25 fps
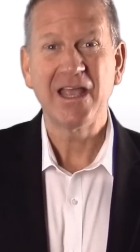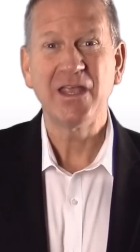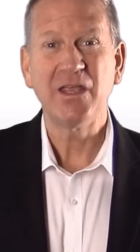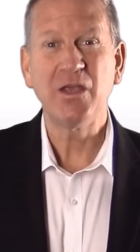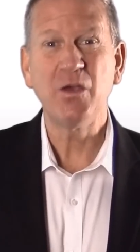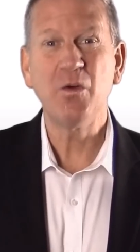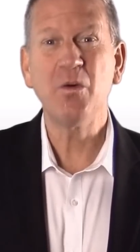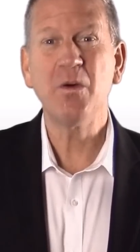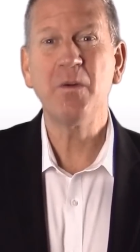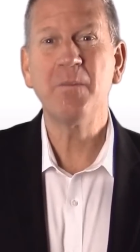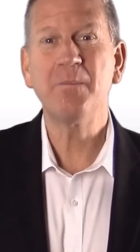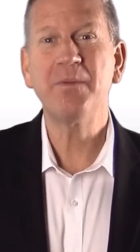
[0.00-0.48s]

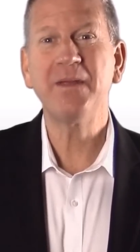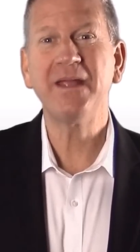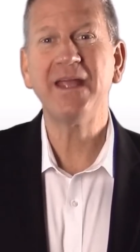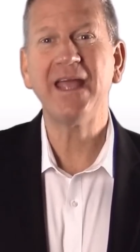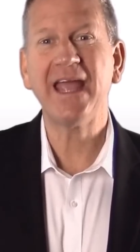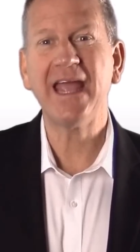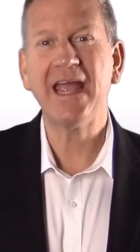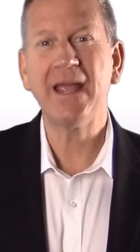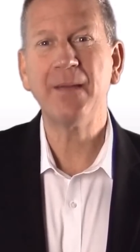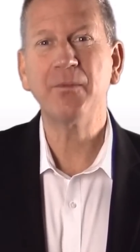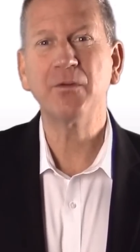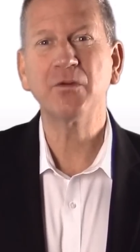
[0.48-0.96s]
you would be
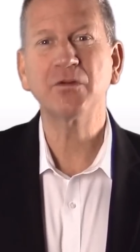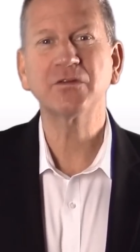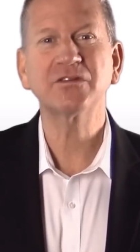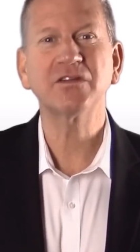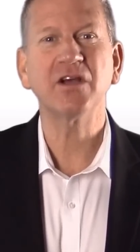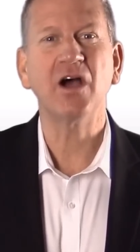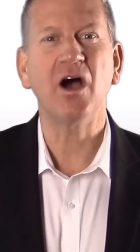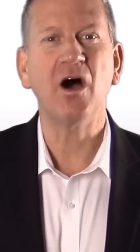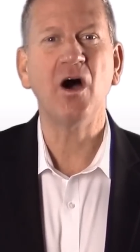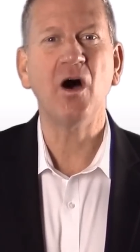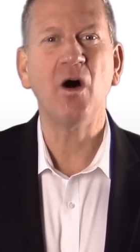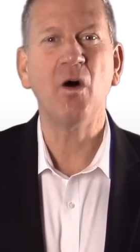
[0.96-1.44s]
able
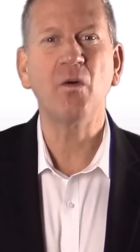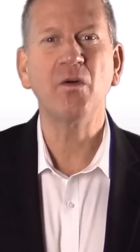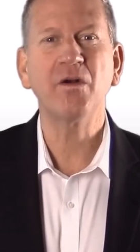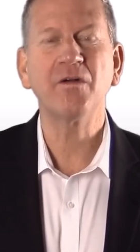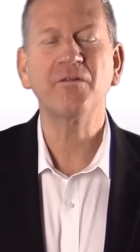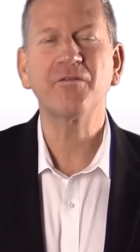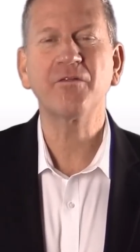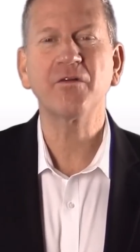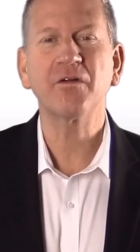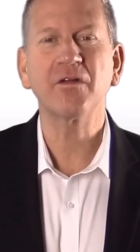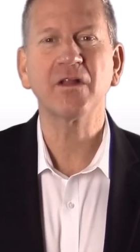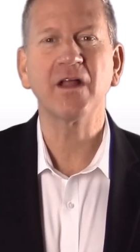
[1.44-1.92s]
to own
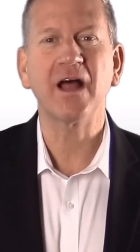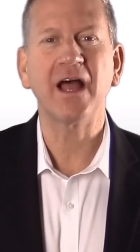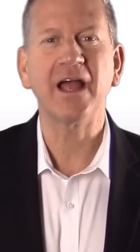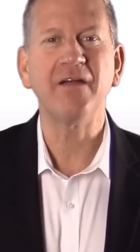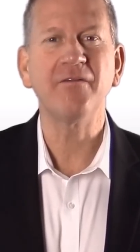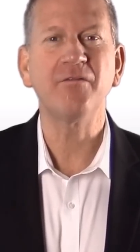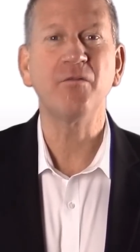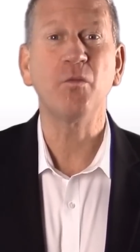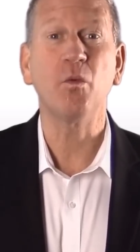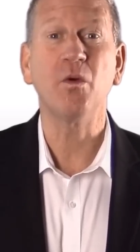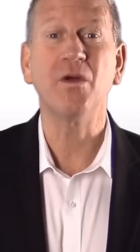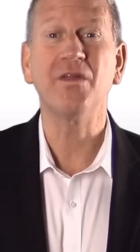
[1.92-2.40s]
it for
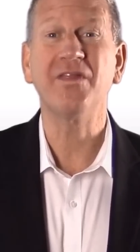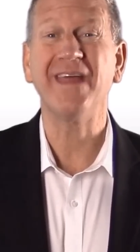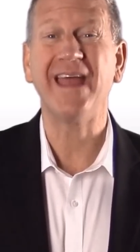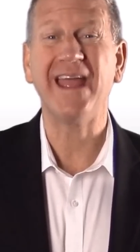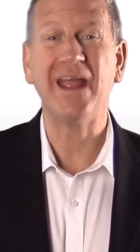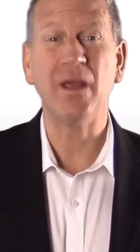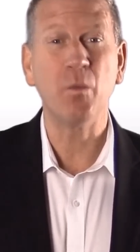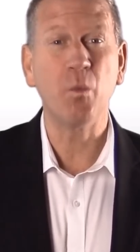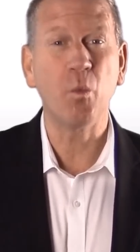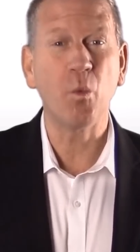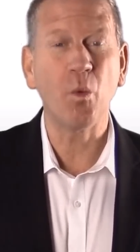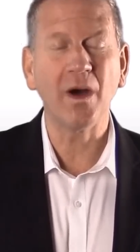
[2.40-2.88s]
life with
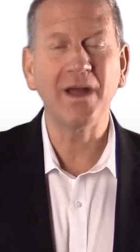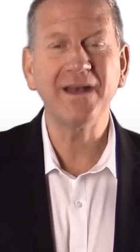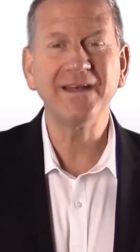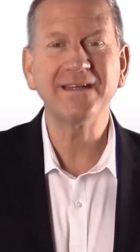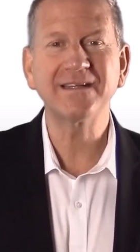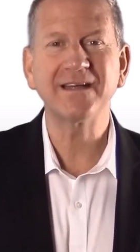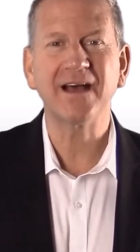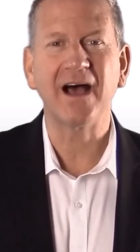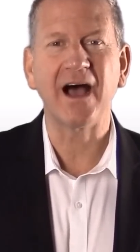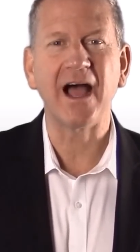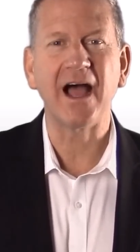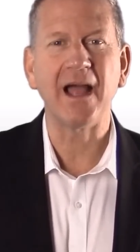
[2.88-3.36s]
a
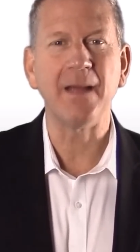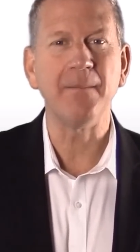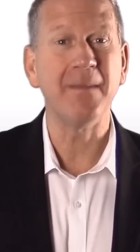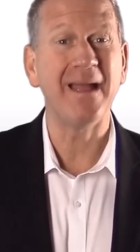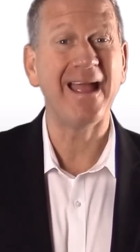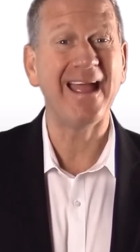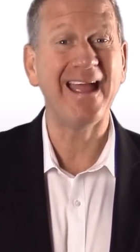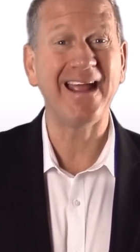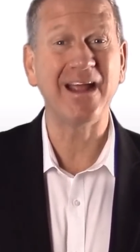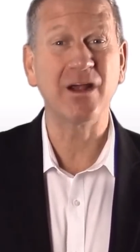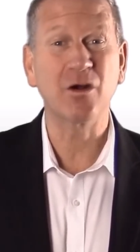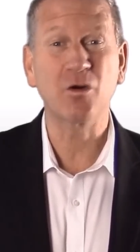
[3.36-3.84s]
one-time,
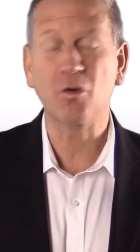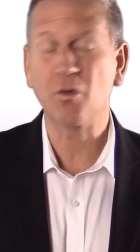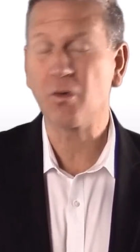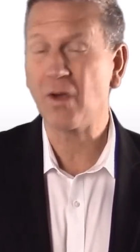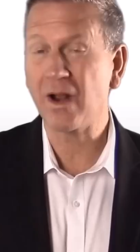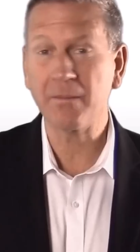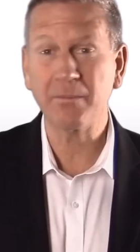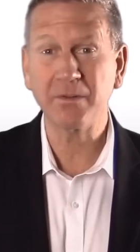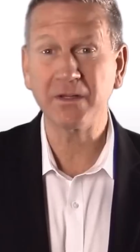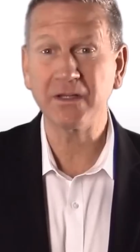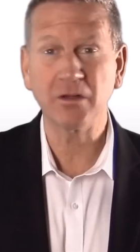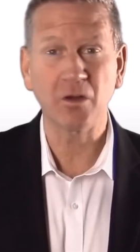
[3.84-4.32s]

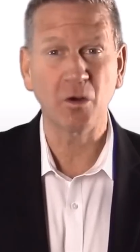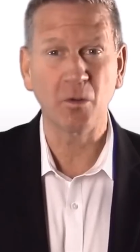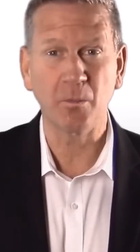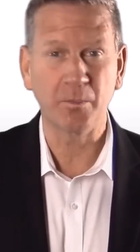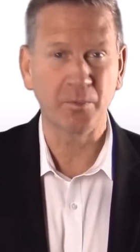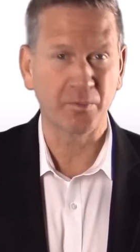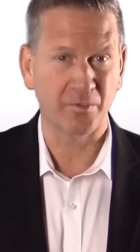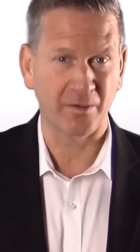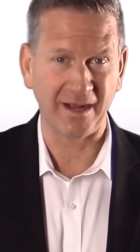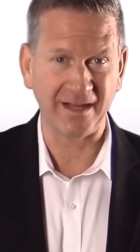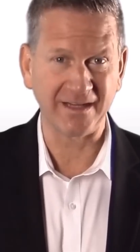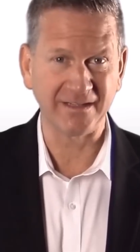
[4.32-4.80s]
incredibly low
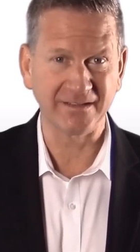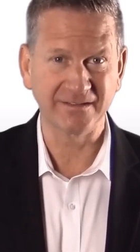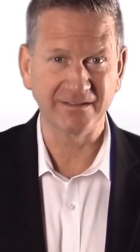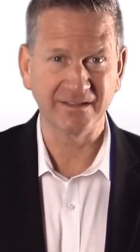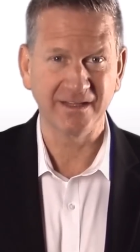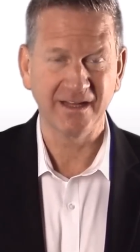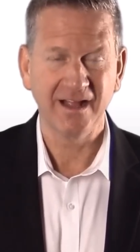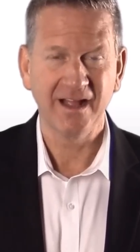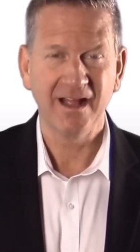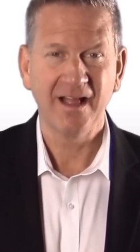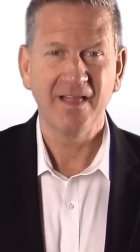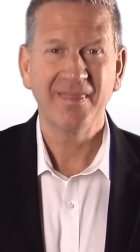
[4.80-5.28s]
price
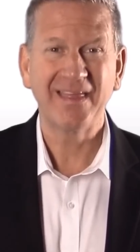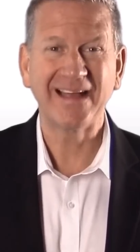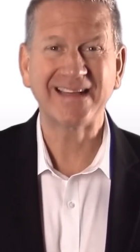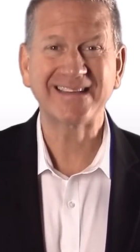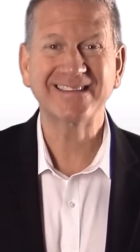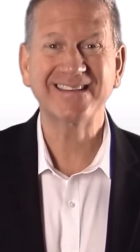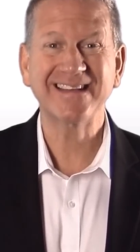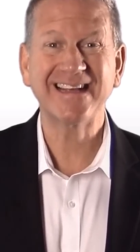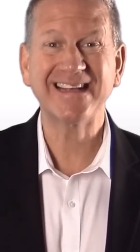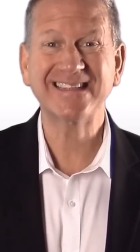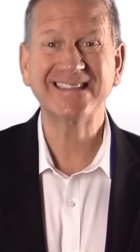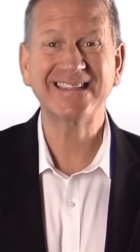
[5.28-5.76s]

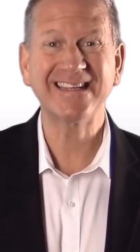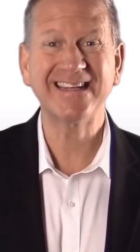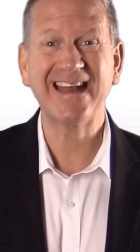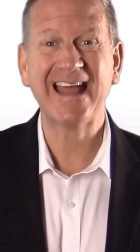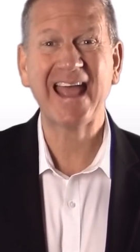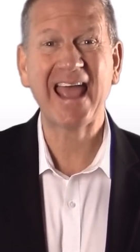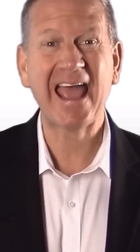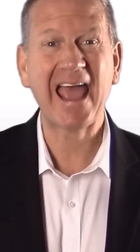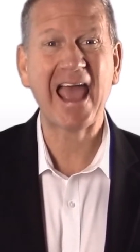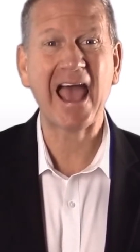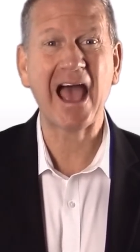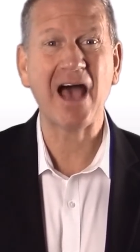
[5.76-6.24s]
that's less than
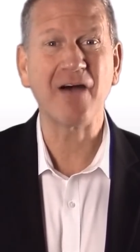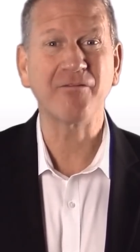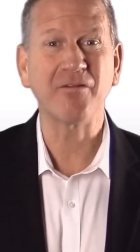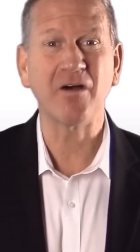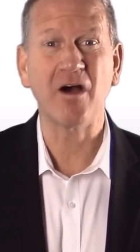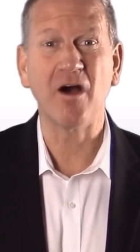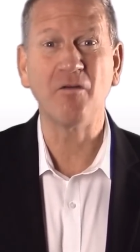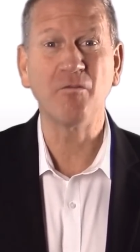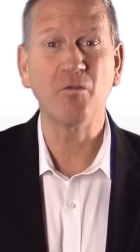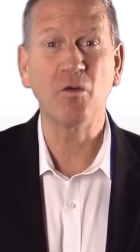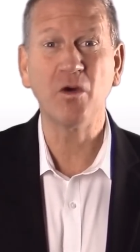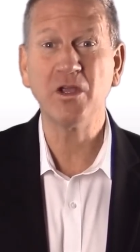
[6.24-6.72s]
half
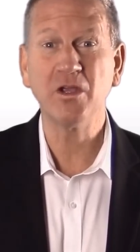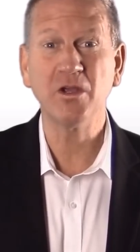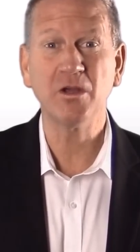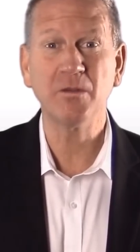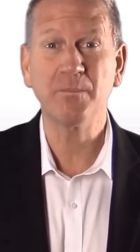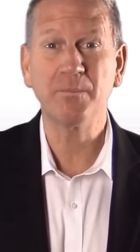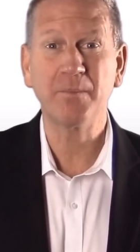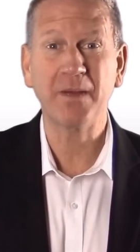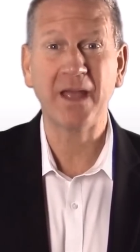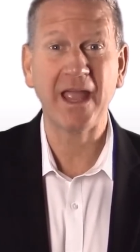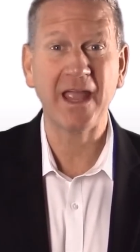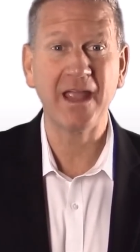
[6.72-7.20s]
of what
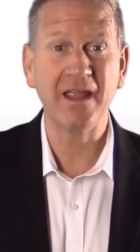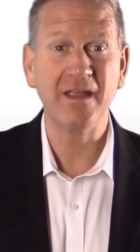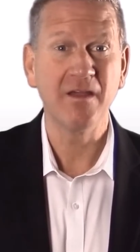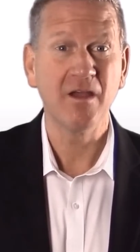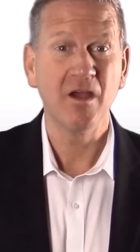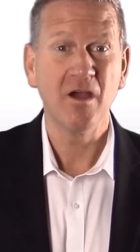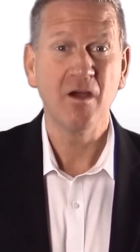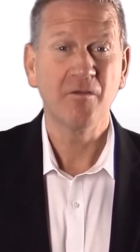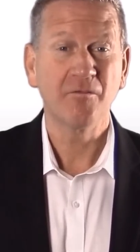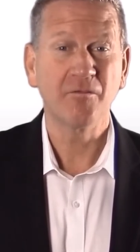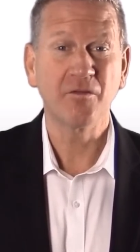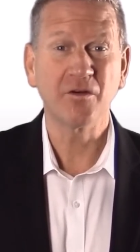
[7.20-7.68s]
you'd pay
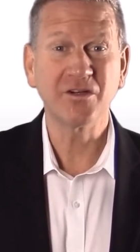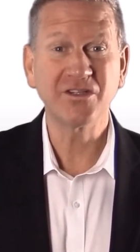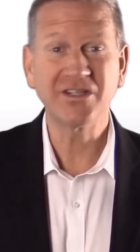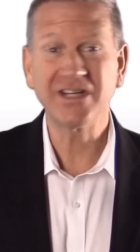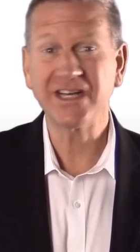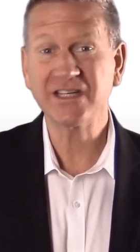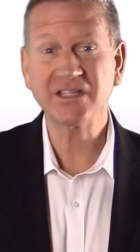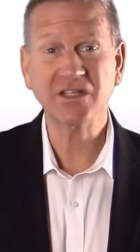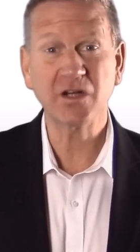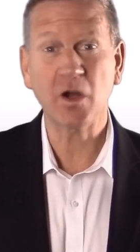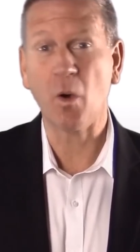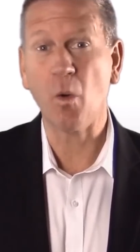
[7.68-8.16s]
for
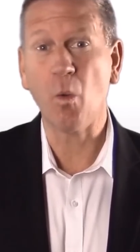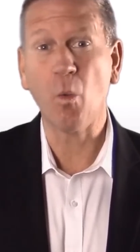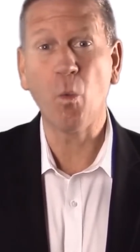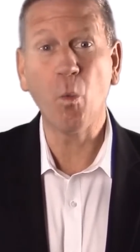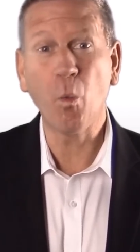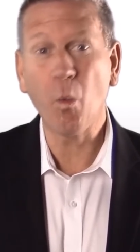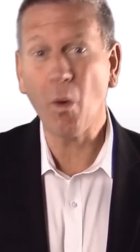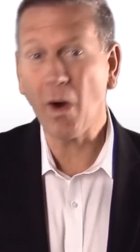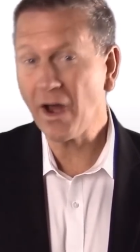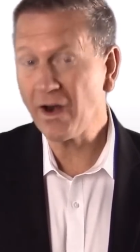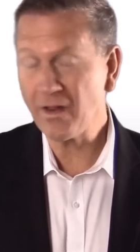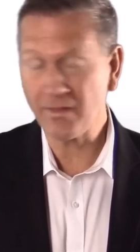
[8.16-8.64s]
just
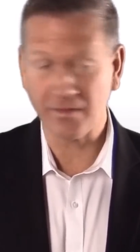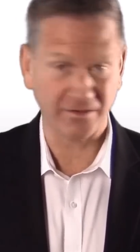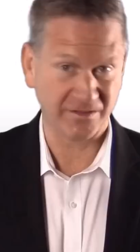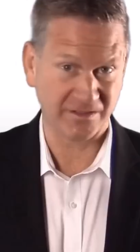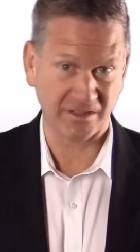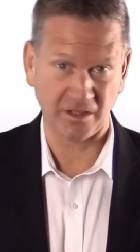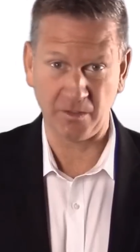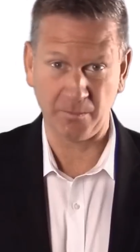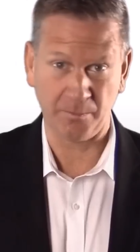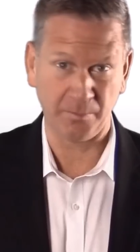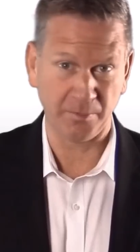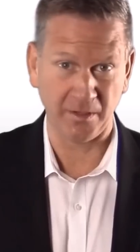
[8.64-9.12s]
one of those
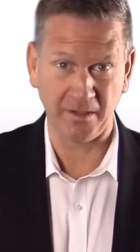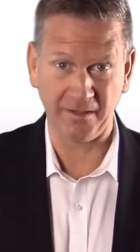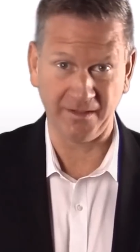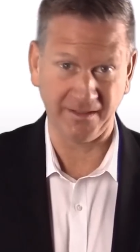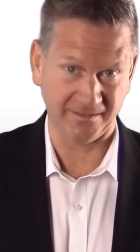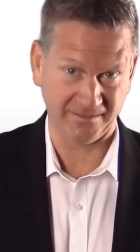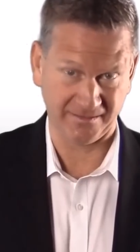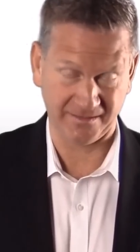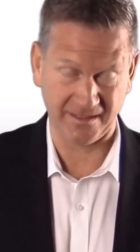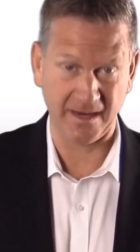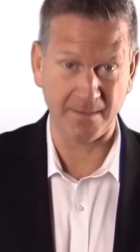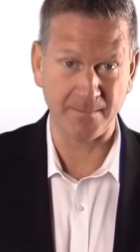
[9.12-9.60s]
other
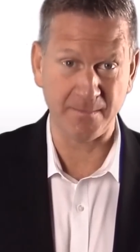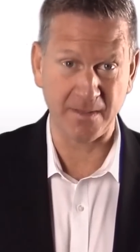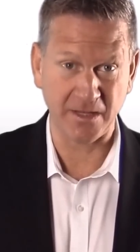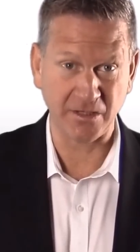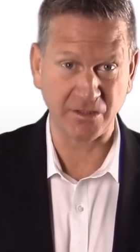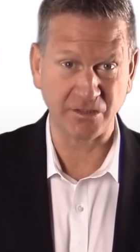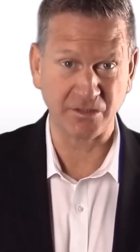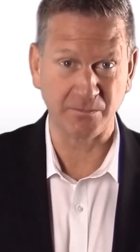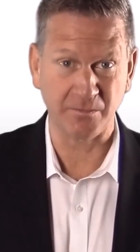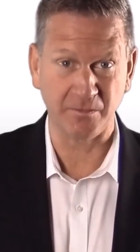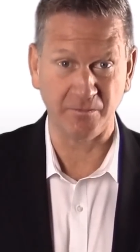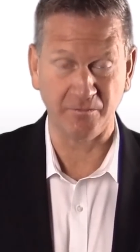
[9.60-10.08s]
plugins that I
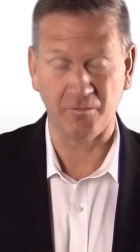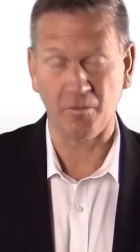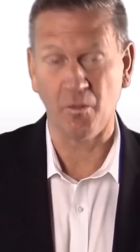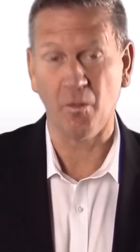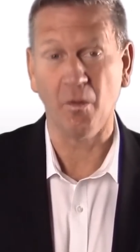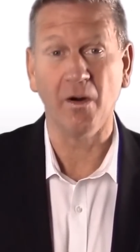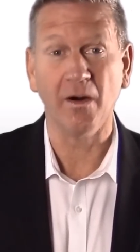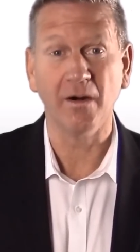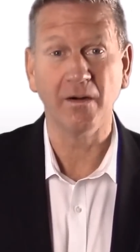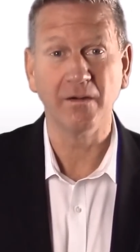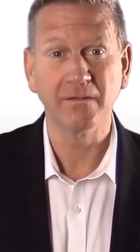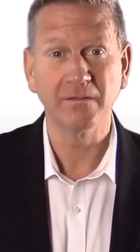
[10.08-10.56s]
mentioned
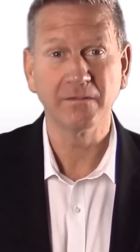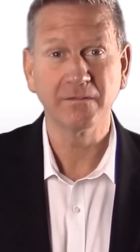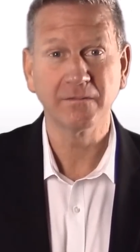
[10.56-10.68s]
before.